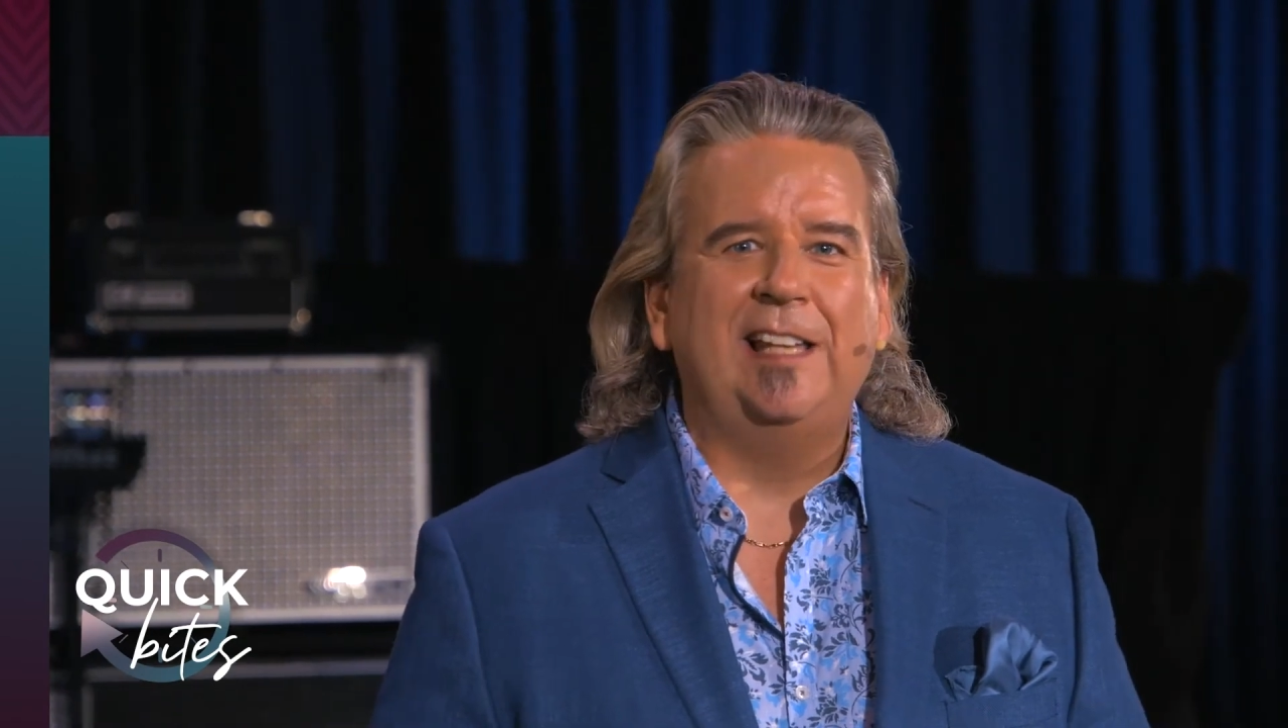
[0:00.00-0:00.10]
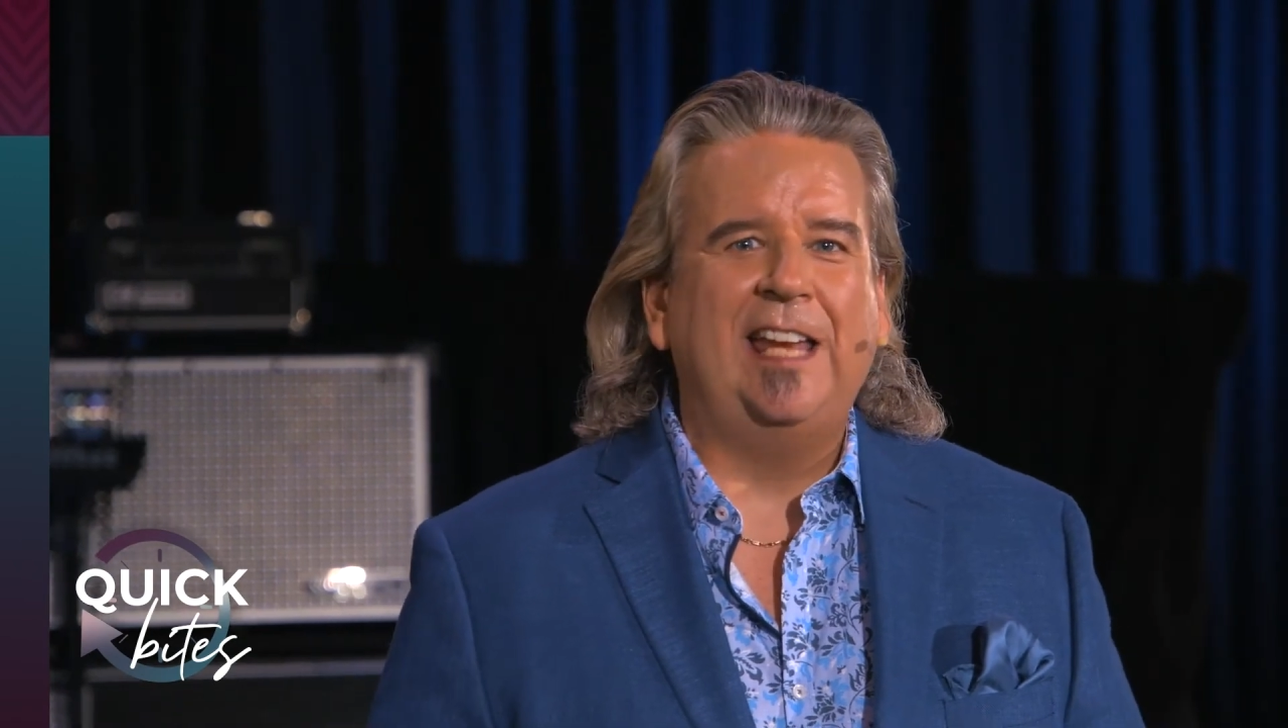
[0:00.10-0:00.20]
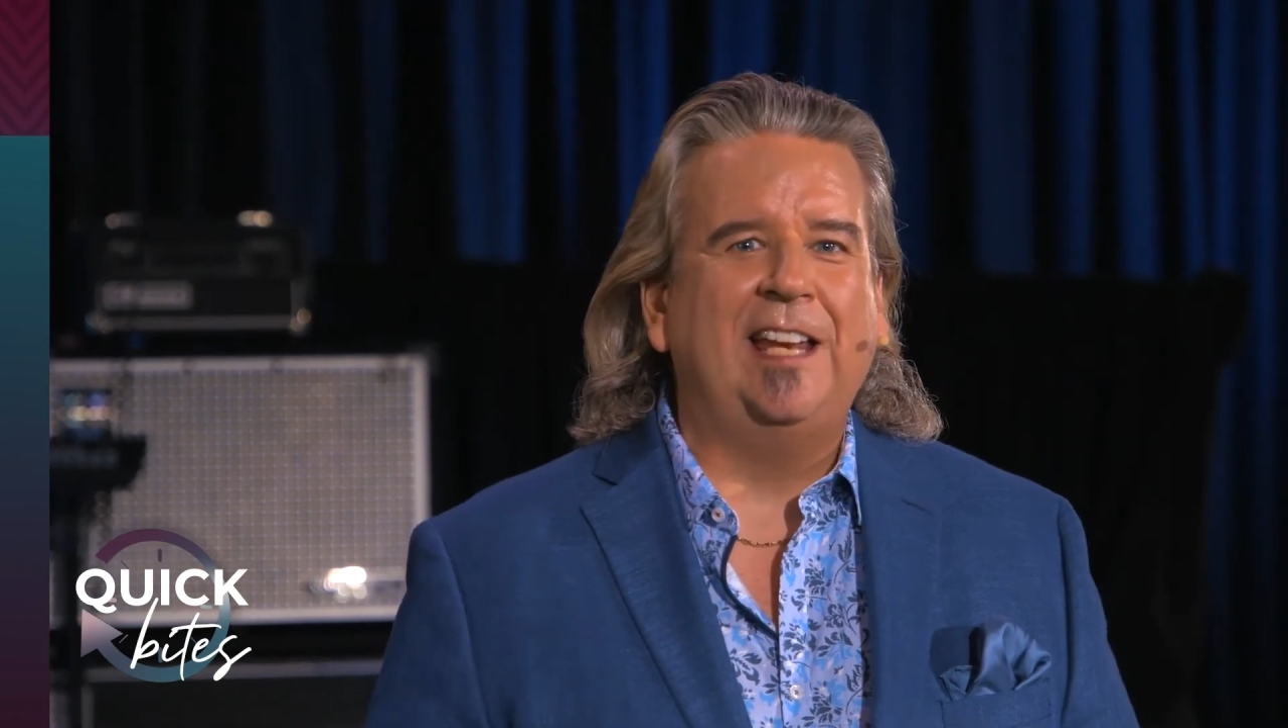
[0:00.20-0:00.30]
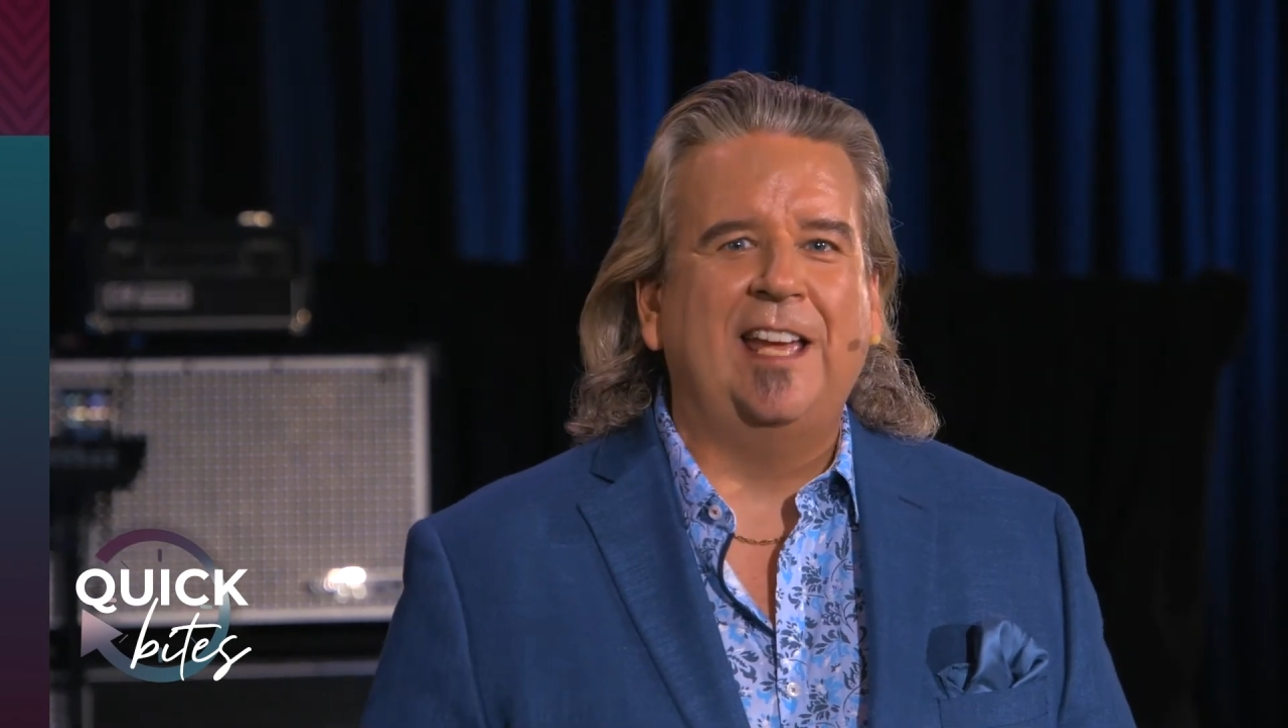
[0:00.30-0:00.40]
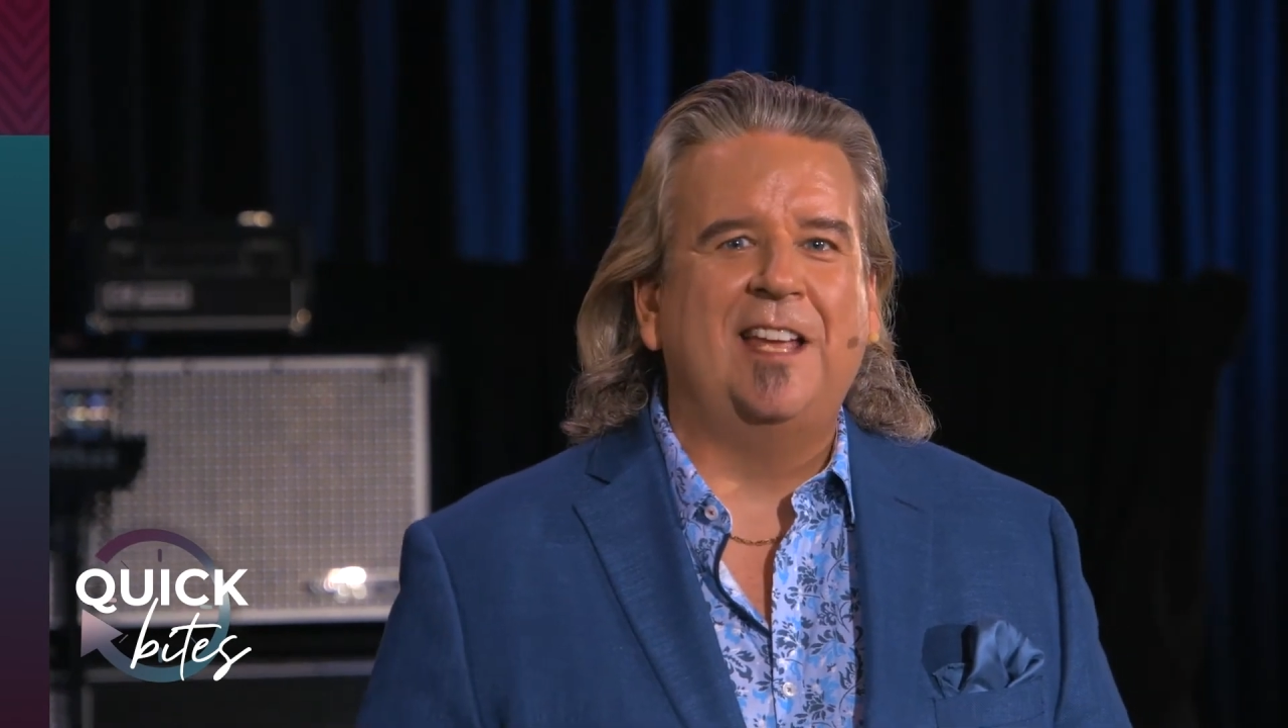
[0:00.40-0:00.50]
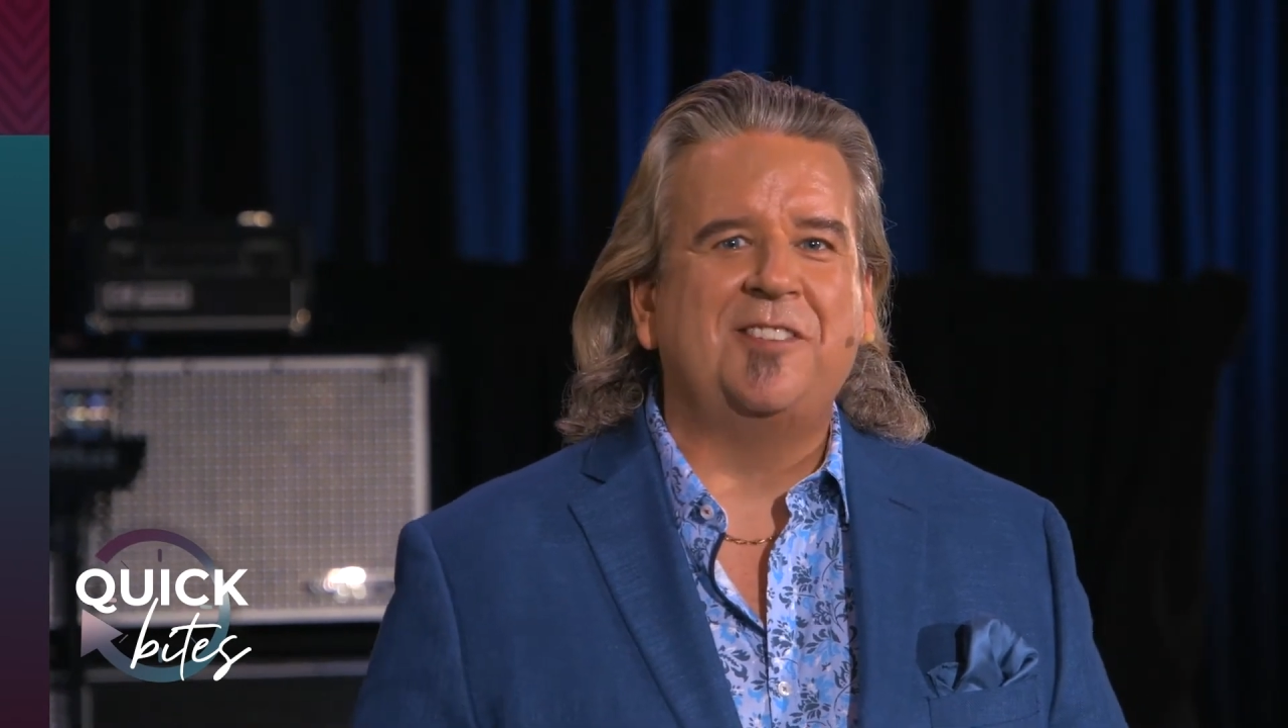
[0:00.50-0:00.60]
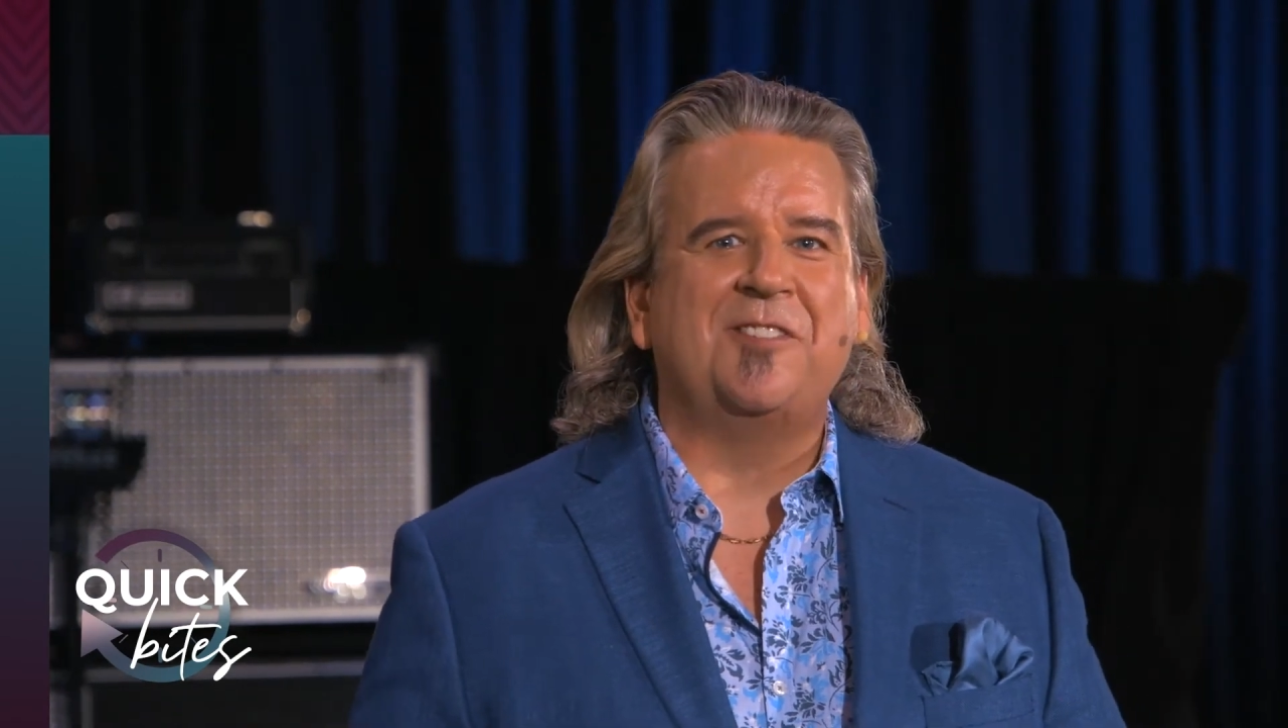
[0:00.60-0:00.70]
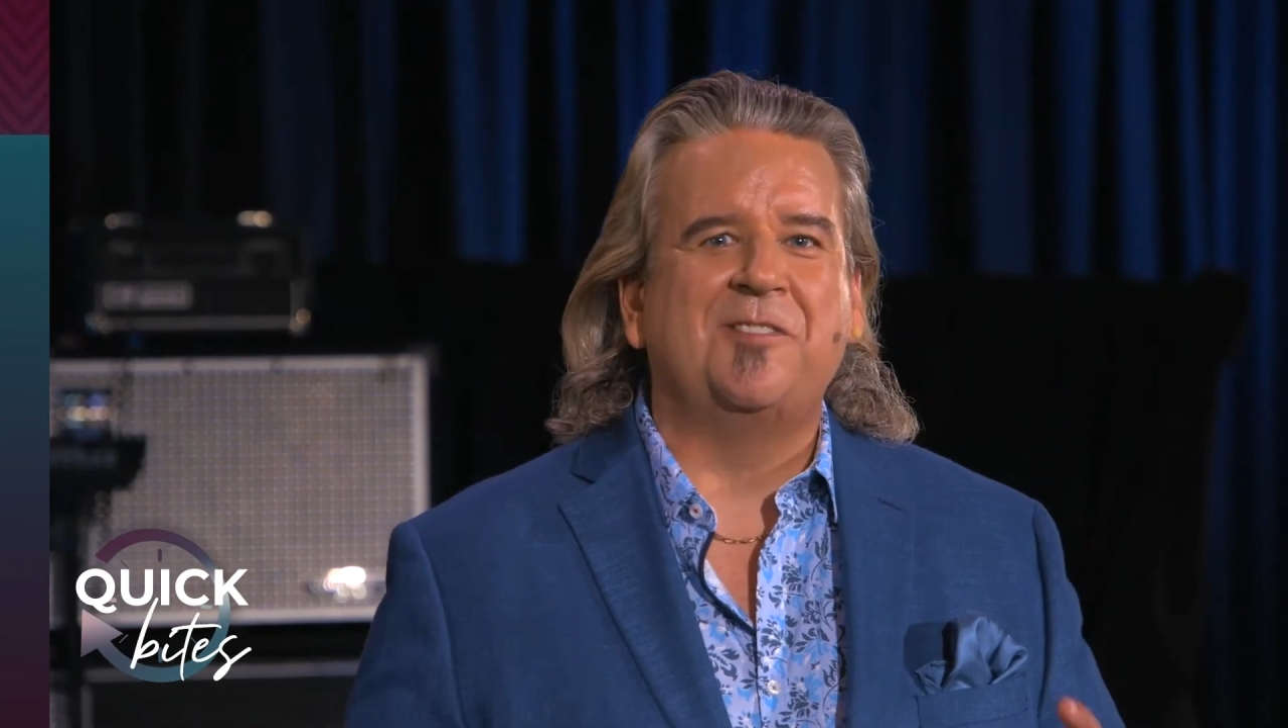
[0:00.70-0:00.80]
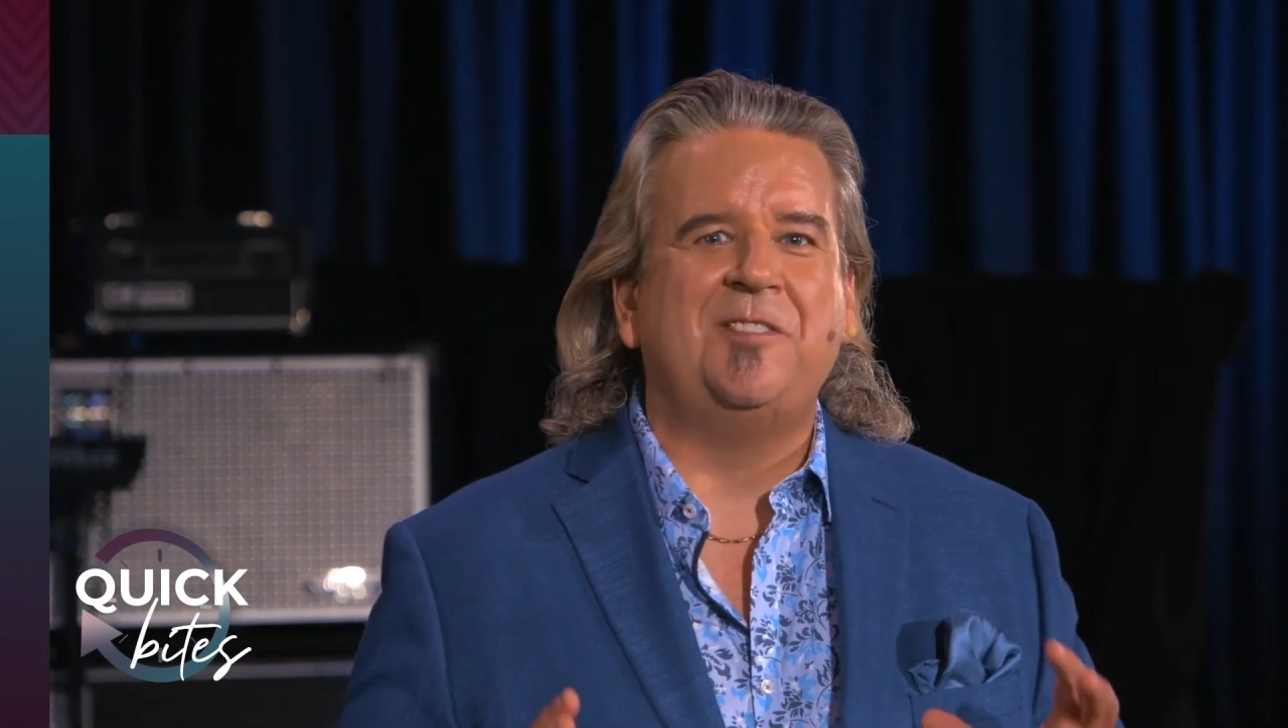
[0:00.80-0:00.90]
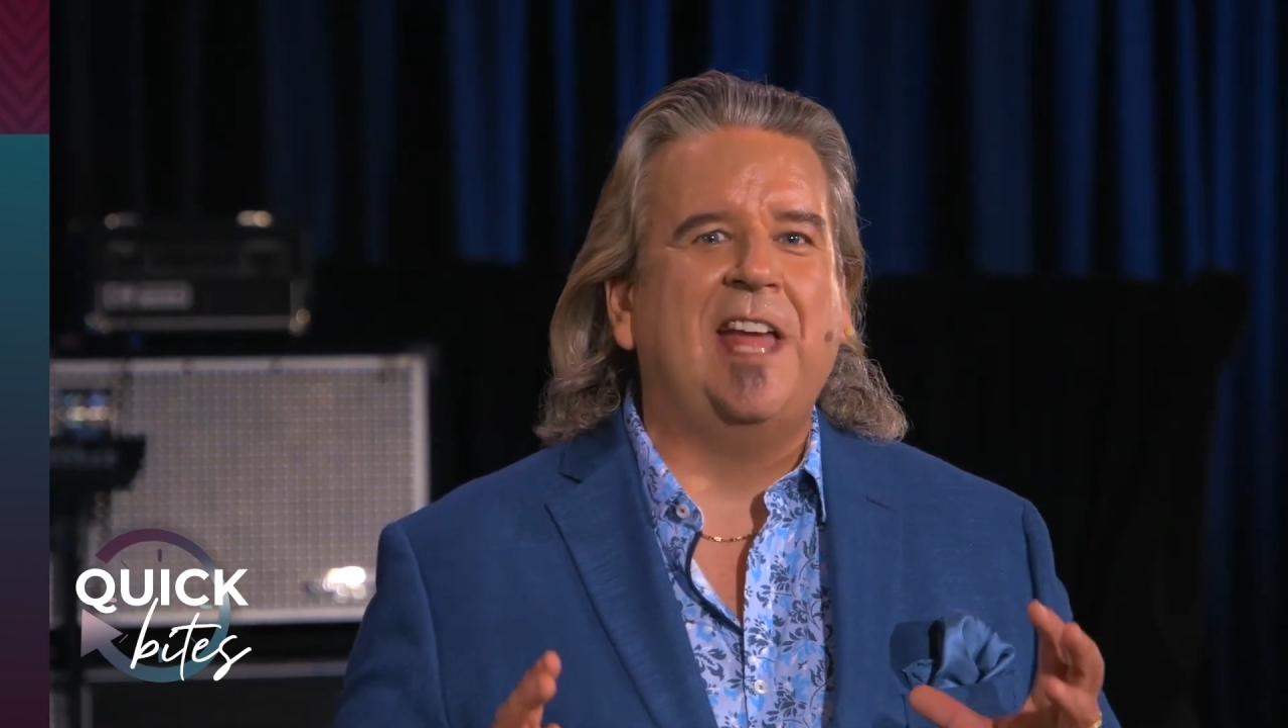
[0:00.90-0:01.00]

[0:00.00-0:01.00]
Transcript: lead us